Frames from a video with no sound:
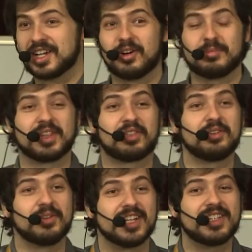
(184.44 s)
to go a bit
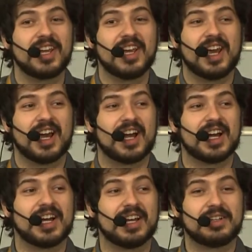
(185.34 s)
through it.
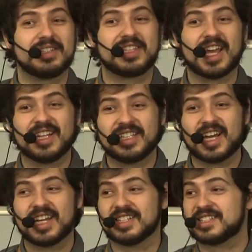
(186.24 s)
The idea
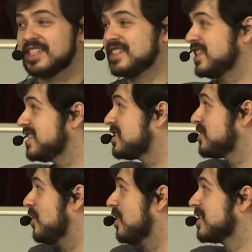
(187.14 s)
is this
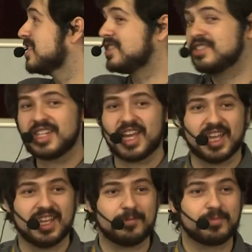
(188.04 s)
talk
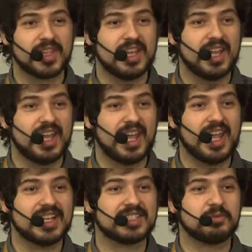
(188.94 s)
today
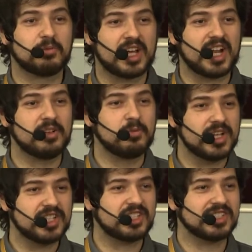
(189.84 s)
is what I
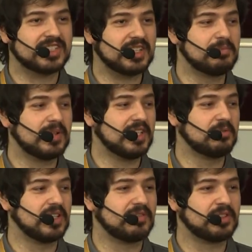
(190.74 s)
wish somebody
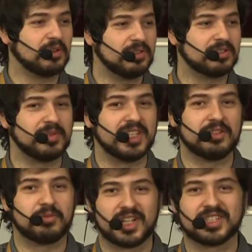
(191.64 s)
would have told me
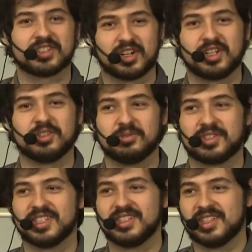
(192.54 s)
when I started
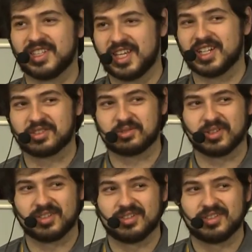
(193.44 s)
using the data store.
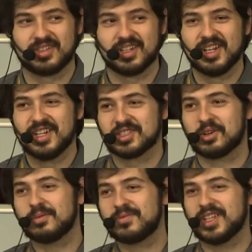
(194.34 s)
So
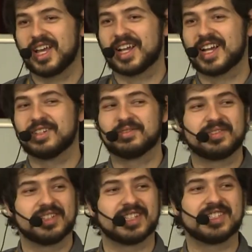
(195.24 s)
hopefully I kind
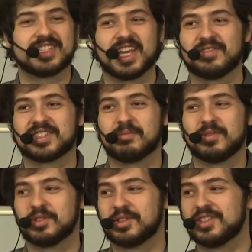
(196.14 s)
of can save some
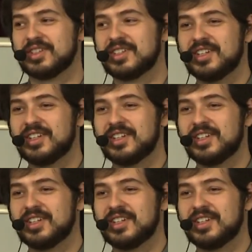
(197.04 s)
of your